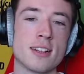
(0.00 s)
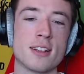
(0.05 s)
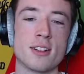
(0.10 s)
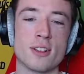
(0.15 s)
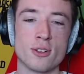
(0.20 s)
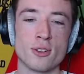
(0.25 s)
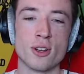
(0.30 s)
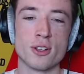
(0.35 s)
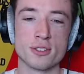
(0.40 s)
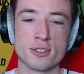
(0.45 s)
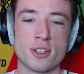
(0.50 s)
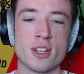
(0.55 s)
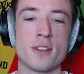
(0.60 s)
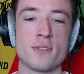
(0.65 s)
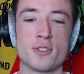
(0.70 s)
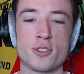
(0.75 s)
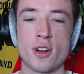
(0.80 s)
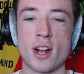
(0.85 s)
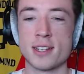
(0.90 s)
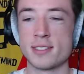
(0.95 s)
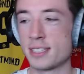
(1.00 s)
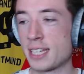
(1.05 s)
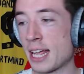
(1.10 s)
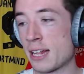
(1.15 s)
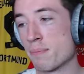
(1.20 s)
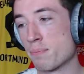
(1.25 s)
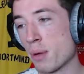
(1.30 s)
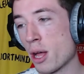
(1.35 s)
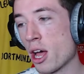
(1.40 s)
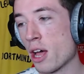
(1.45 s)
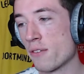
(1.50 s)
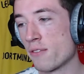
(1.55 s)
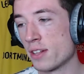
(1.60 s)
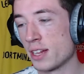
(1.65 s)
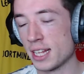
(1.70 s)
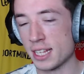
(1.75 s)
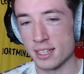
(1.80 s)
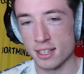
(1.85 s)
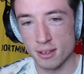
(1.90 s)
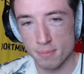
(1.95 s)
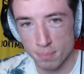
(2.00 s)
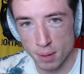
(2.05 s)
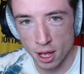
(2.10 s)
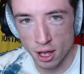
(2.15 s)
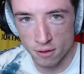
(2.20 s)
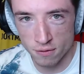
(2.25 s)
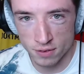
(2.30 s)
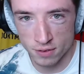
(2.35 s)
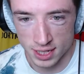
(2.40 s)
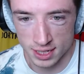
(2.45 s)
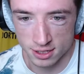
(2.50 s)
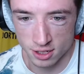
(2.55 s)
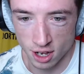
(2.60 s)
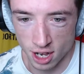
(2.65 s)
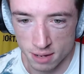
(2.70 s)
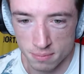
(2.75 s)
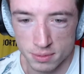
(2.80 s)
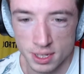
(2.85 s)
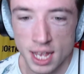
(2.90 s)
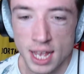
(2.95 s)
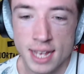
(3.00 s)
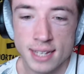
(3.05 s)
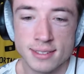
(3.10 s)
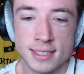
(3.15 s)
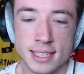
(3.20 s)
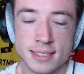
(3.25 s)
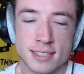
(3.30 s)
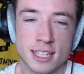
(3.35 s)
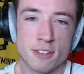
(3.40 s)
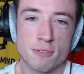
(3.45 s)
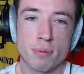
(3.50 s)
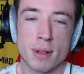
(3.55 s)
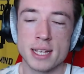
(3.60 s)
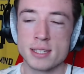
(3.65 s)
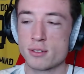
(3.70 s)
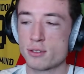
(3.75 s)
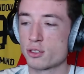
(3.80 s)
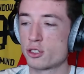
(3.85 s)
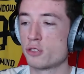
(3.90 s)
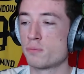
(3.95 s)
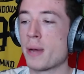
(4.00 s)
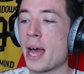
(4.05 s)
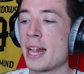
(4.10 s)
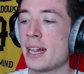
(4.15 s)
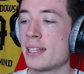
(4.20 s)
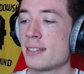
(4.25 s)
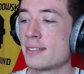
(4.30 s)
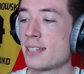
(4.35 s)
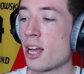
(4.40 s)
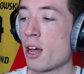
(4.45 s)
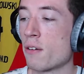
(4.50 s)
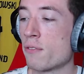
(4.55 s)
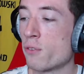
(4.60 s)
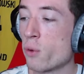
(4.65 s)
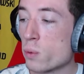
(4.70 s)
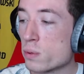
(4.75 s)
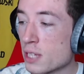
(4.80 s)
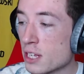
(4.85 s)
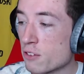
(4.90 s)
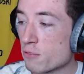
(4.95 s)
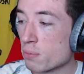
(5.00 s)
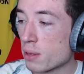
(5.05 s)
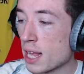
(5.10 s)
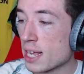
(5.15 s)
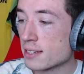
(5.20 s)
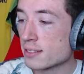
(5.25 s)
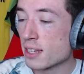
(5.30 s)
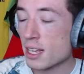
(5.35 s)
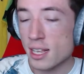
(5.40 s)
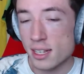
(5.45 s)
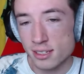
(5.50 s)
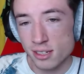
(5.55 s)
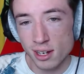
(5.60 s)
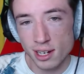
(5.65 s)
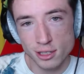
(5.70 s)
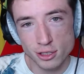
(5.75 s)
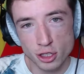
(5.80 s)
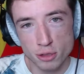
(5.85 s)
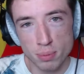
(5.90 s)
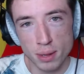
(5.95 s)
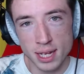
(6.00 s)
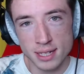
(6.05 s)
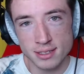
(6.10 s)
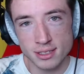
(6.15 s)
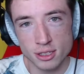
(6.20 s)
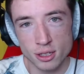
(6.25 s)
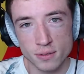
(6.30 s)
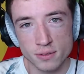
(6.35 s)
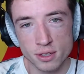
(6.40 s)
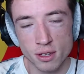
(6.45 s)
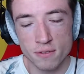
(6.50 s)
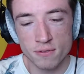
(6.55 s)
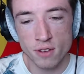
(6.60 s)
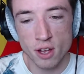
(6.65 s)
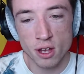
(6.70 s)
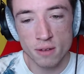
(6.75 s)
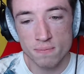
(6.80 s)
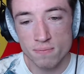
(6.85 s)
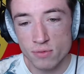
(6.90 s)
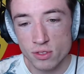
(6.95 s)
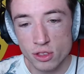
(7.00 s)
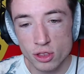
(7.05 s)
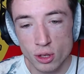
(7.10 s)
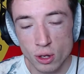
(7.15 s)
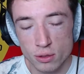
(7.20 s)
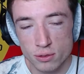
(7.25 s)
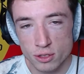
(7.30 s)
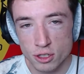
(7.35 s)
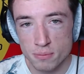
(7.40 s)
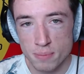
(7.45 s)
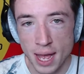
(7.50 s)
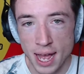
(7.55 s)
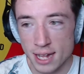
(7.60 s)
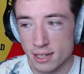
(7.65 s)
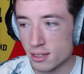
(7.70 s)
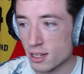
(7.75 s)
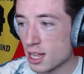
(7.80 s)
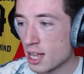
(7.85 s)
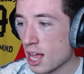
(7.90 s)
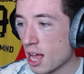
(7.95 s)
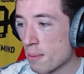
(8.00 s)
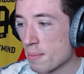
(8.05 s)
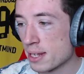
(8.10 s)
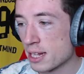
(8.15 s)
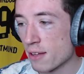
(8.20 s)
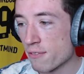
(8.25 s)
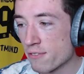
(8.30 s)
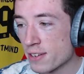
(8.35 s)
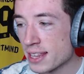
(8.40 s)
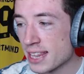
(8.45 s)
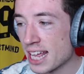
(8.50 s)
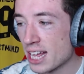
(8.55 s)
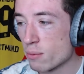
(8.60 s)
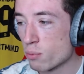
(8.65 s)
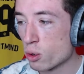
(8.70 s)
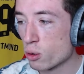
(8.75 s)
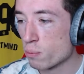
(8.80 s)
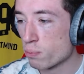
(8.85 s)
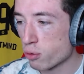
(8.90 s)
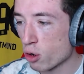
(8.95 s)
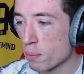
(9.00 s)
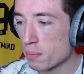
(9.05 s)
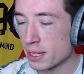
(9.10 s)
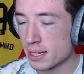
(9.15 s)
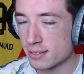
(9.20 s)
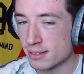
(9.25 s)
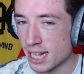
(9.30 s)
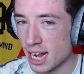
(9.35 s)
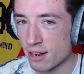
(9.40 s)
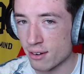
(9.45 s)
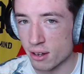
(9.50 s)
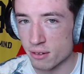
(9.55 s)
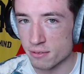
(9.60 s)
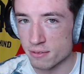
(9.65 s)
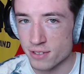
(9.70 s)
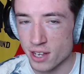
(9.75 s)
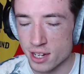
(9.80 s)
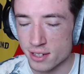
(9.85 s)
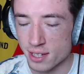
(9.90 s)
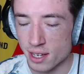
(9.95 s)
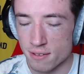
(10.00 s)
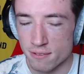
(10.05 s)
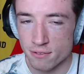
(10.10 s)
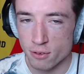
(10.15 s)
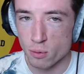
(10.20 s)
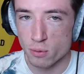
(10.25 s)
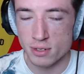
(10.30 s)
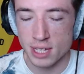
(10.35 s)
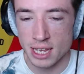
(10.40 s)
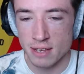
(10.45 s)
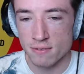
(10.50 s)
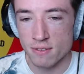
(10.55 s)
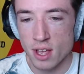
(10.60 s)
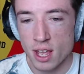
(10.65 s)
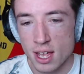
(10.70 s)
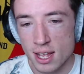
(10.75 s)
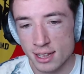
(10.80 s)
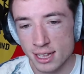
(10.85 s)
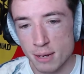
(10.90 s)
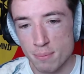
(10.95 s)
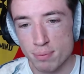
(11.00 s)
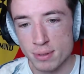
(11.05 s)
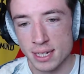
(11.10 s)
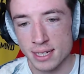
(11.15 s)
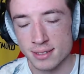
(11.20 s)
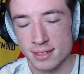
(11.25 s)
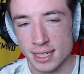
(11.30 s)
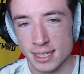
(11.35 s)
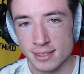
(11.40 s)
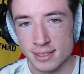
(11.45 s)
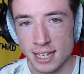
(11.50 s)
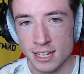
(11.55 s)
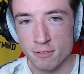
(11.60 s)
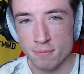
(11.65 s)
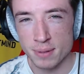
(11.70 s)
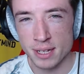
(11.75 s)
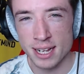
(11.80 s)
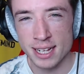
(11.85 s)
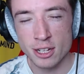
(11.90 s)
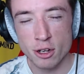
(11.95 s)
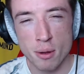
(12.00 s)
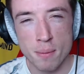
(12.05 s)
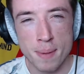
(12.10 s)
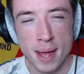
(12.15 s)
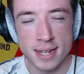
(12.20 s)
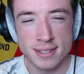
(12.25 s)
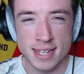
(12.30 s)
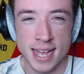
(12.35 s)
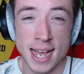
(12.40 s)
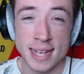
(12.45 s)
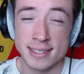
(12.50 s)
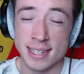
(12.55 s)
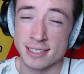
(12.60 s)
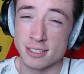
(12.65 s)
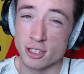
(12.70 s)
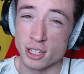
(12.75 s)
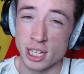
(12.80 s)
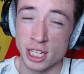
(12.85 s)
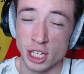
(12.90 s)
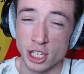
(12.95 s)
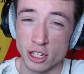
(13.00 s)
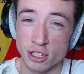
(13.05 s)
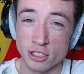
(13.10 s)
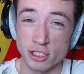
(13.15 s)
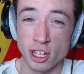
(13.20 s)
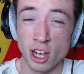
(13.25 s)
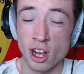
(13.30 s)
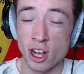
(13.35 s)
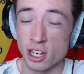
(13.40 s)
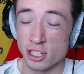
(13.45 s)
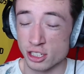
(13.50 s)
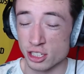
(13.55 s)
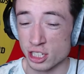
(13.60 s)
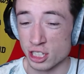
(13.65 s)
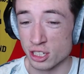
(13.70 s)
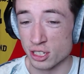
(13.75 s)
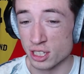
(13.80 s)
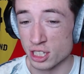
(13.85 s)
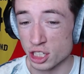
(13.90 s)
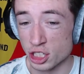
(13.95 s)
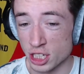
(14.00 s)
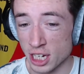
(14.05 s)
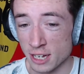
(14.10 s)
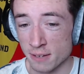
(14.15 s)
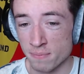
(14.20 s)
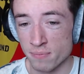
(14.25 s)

Longest live strikes again. Perfectly timed. 16th place, Crystal Palace. They are 14th place. So only 2 places off so far. Not too bad. I mean, I think they will probably stay around 13th, 14th. Did predict 16th, but they're a little bit better. Eze's looking good. Zaha's looking good this year.